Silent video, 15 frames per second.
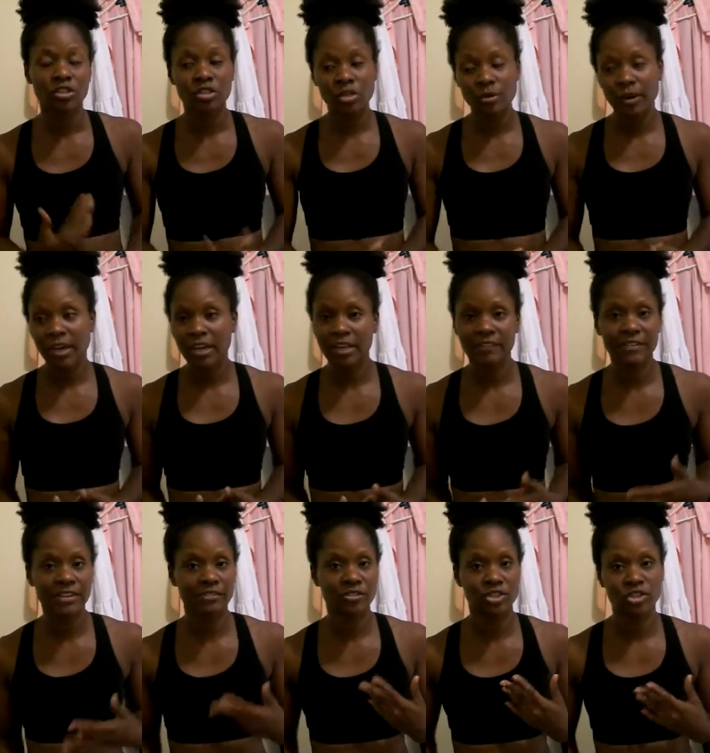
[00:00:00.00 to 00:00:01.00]
do it.
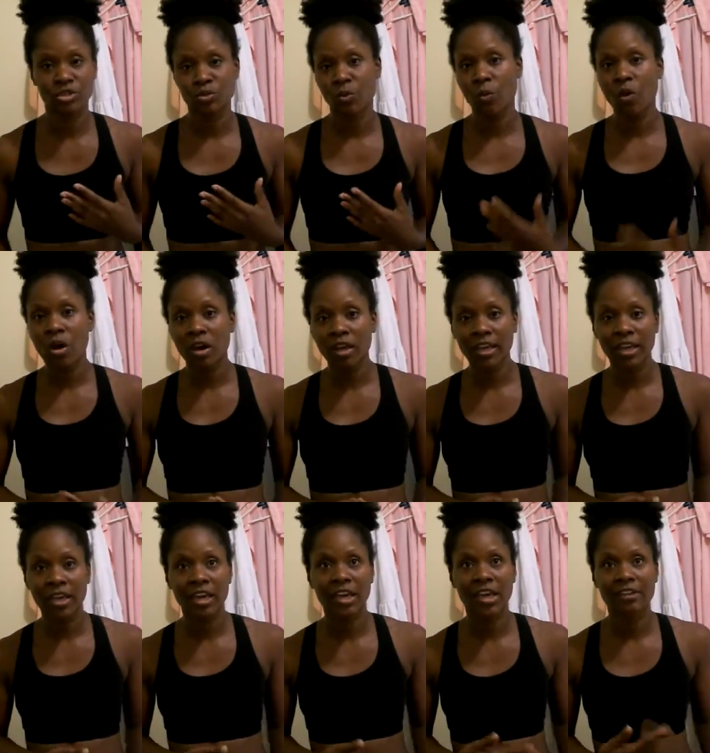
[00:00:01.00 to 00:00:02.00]
Even if it's just
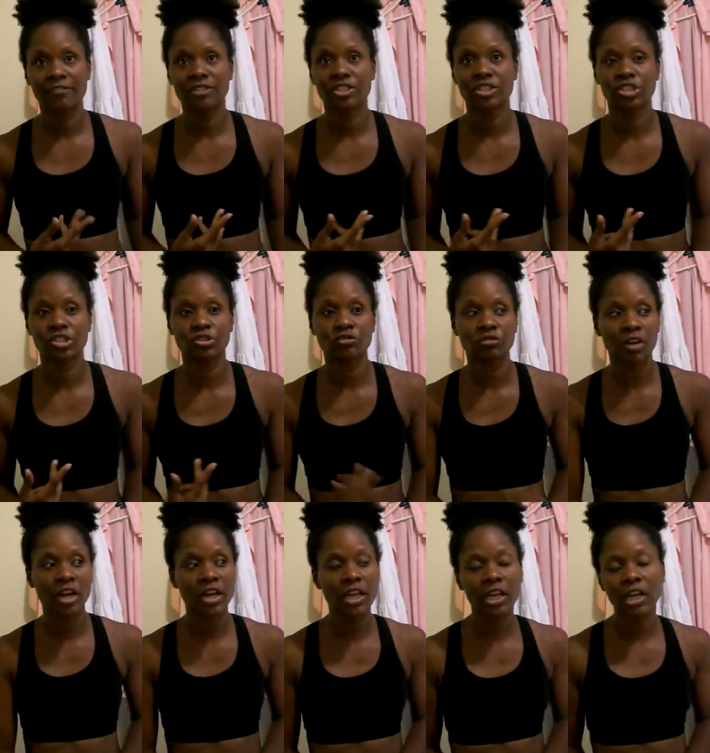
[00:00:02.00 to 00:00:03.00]
walking, if it's just
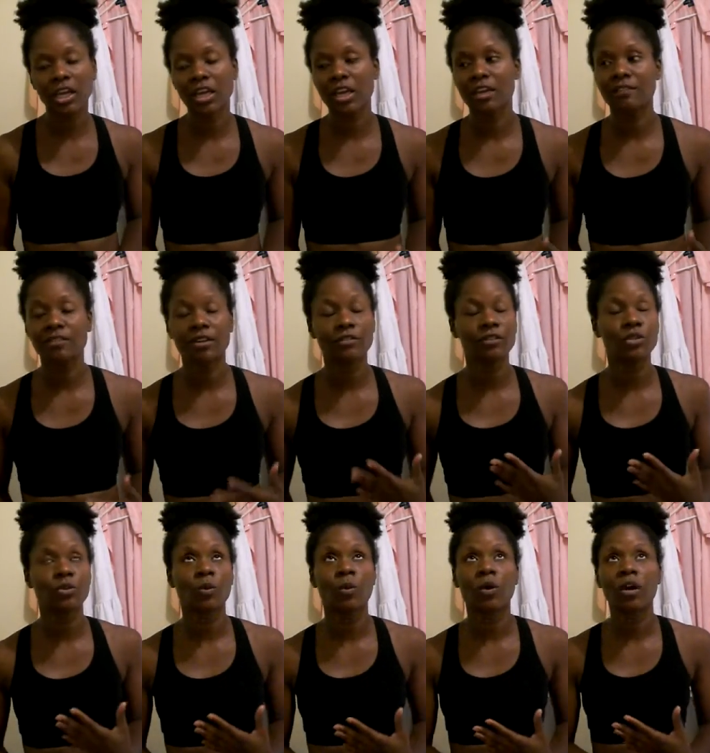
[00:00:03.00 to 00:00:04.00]
running, even if
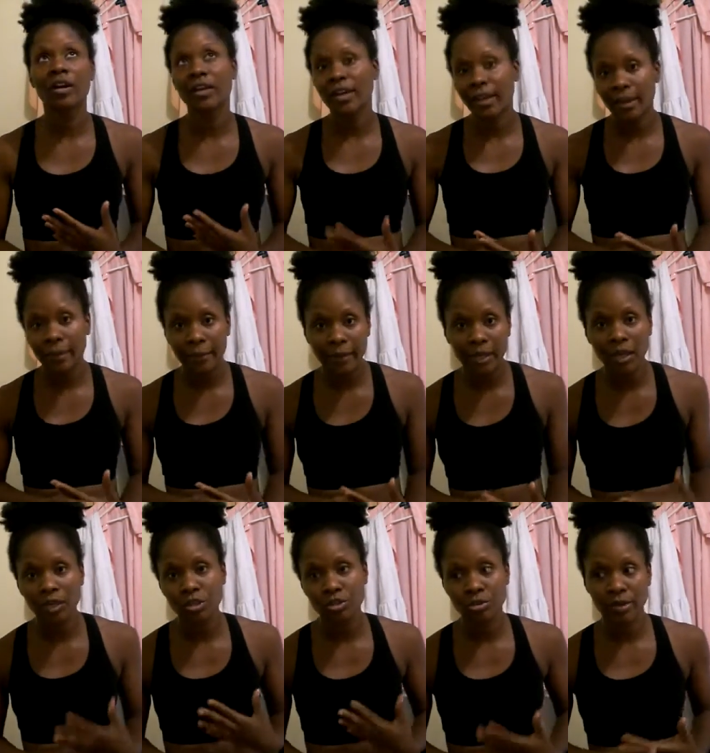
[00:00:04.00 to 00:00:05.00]
it's 1 day a
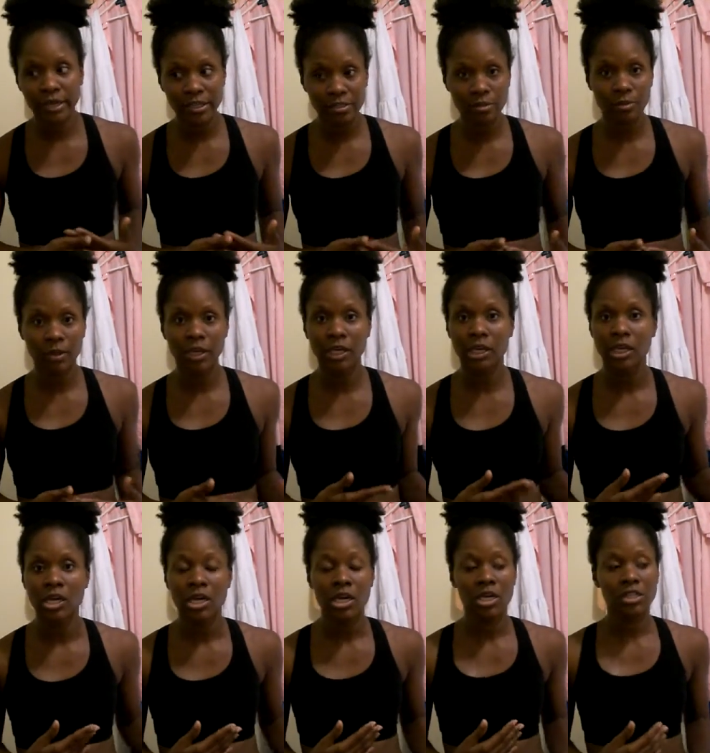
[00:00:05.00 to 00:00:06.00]
week, 2 days a week,
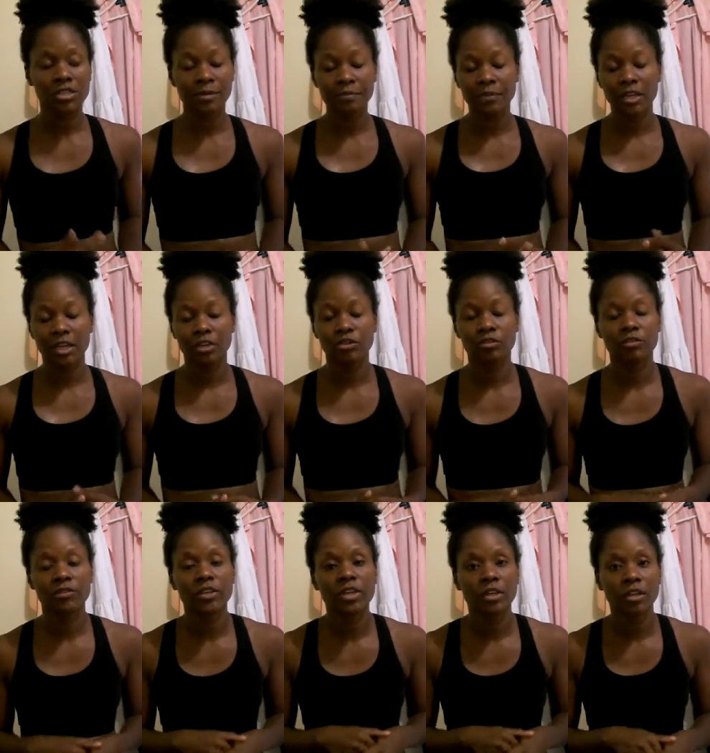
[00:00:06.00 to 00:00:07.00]
something. You'll
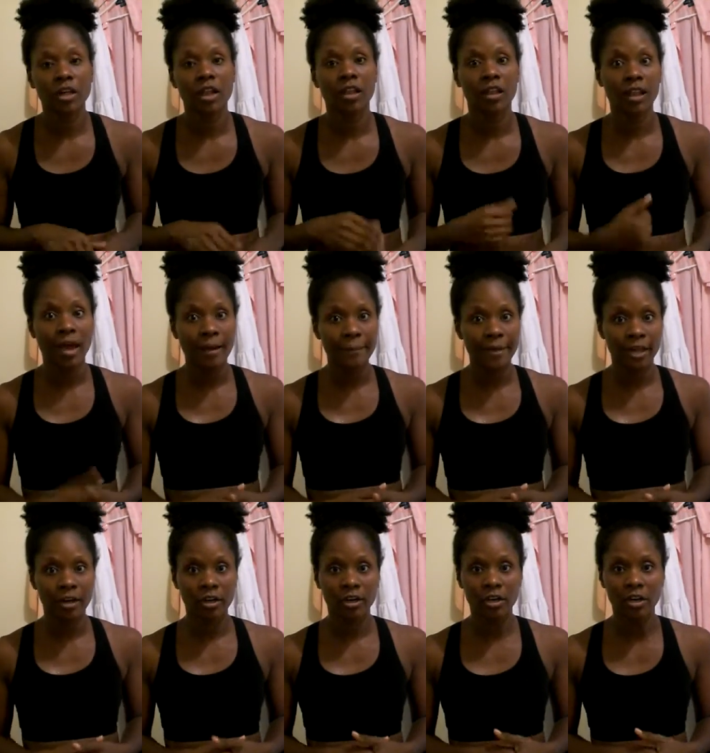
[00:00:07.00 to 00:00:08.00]
feel a lot
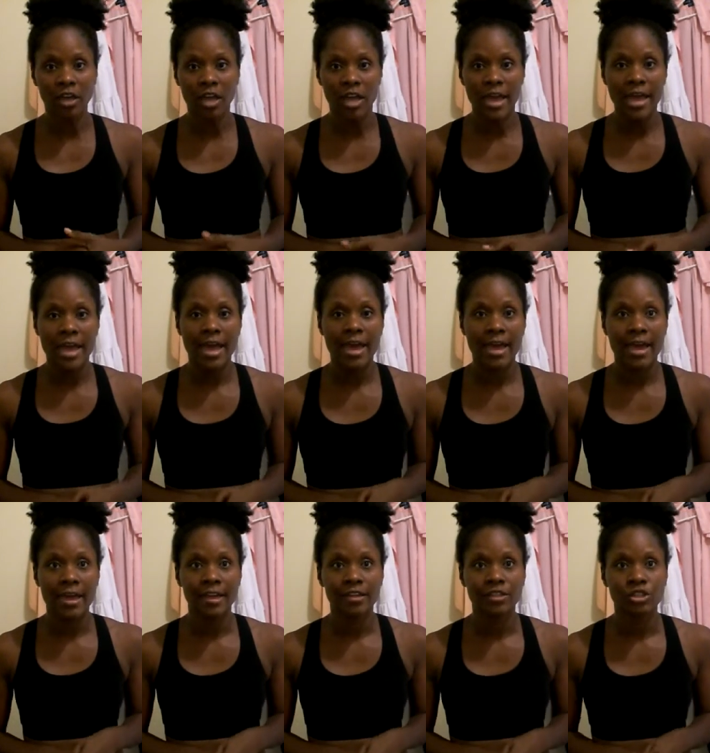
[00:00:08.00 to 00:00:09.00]
better,
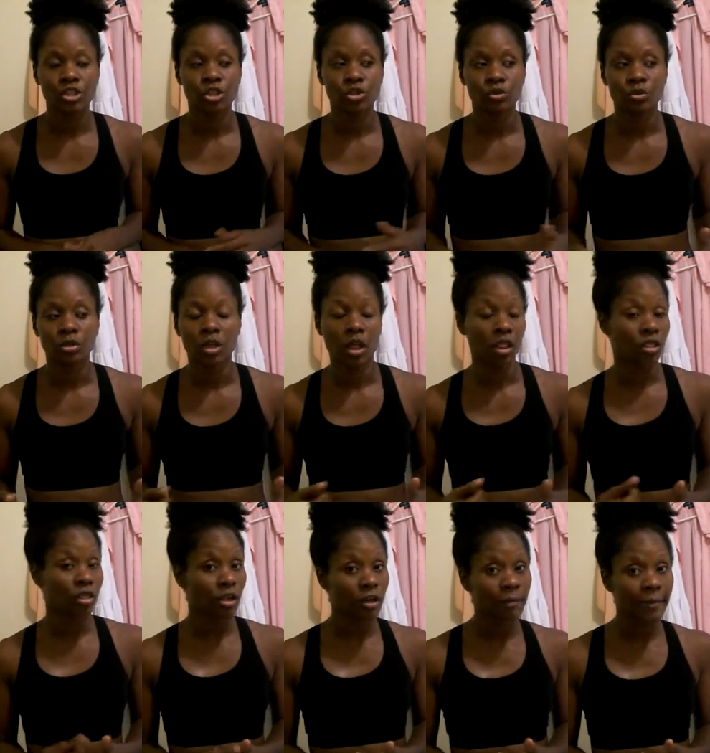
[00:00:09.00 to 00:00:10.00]
and you
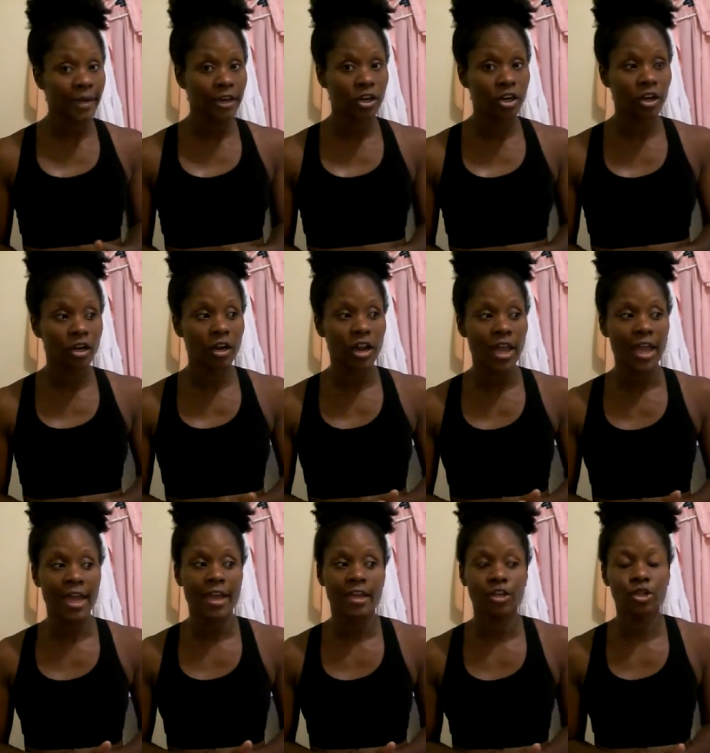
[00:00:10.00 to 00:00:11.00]
will look better,
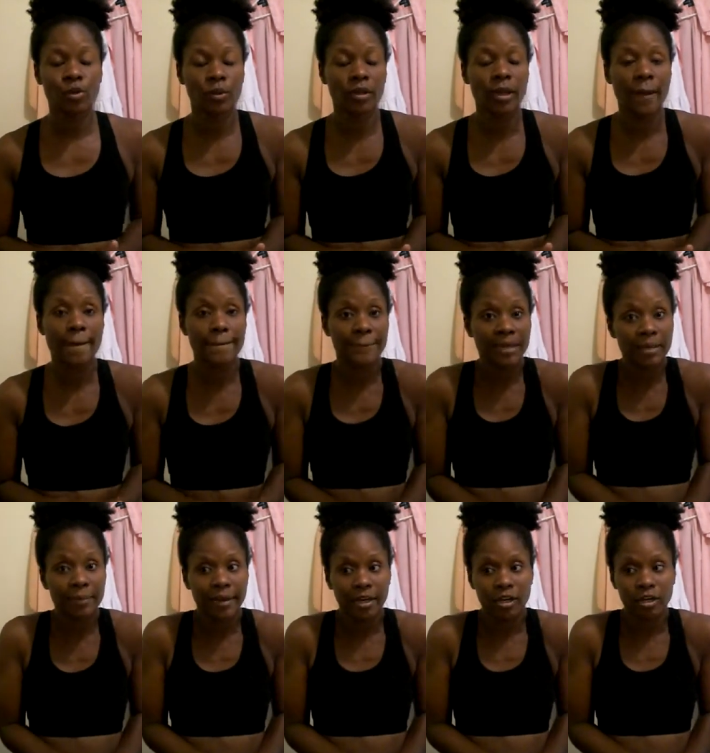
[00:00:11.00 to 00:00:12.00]
and you will
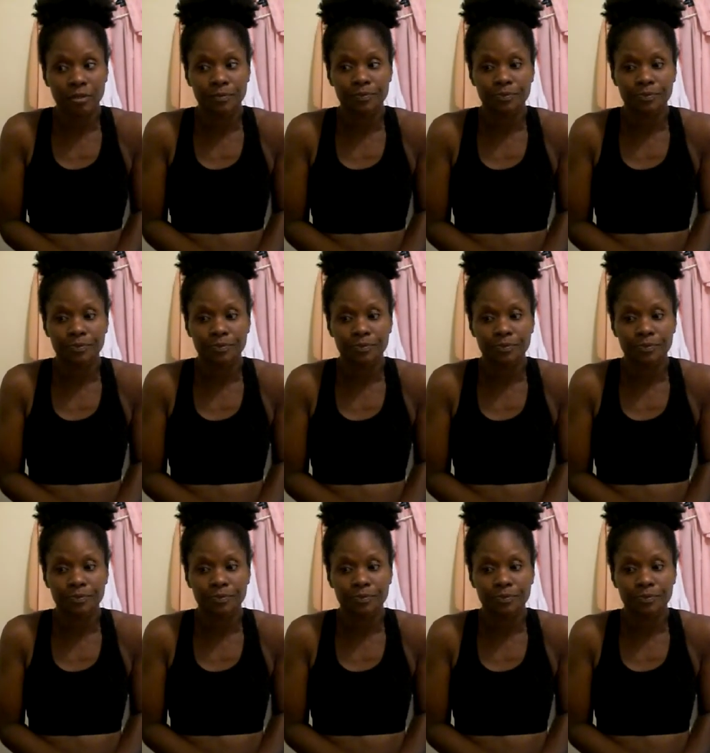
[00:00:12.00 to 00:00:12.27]
be better.